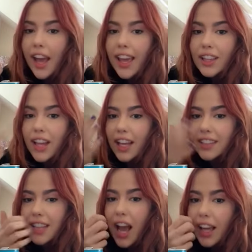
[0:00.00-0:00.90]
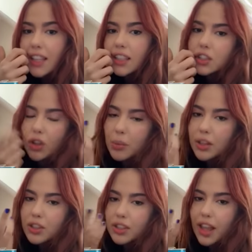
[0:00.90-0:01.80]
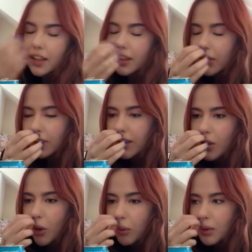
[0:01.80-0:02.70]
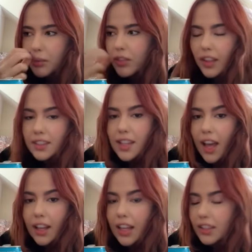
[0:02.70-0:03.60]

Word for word: I guys, I eat so much and like literally no one thinks that.